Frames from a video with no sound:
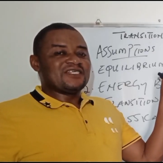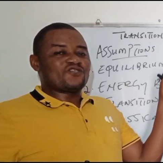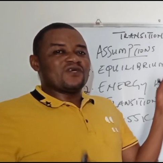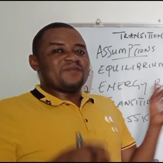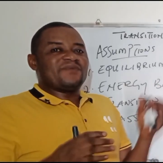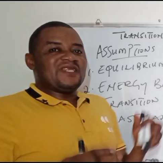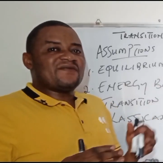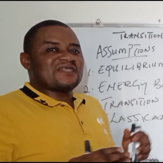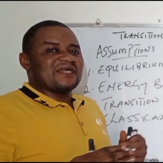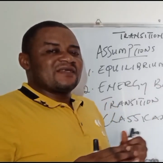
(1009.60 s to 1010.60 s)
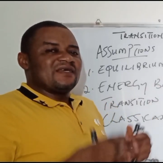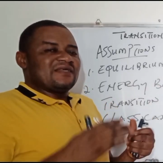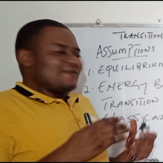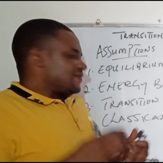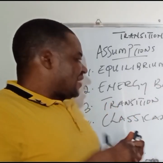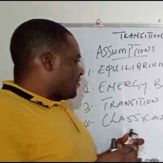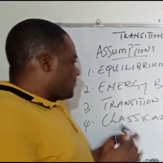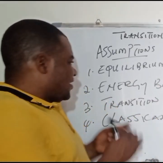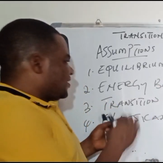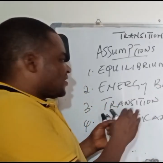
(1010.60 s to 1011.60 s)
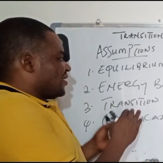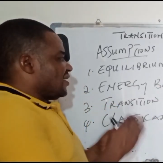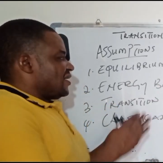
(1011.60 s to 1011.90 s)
So it believes that there is